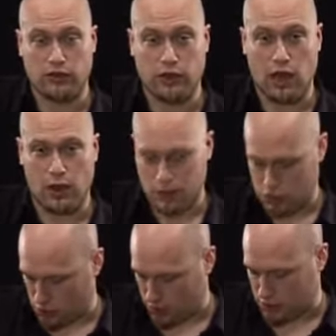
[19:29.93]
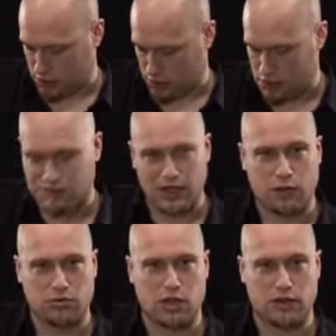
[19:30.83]
lower strings. It just
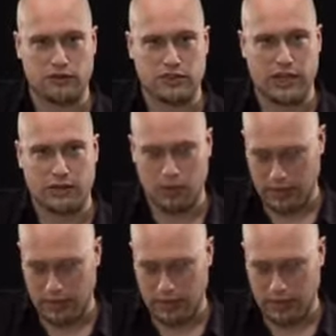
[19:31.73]
helps kind of steady my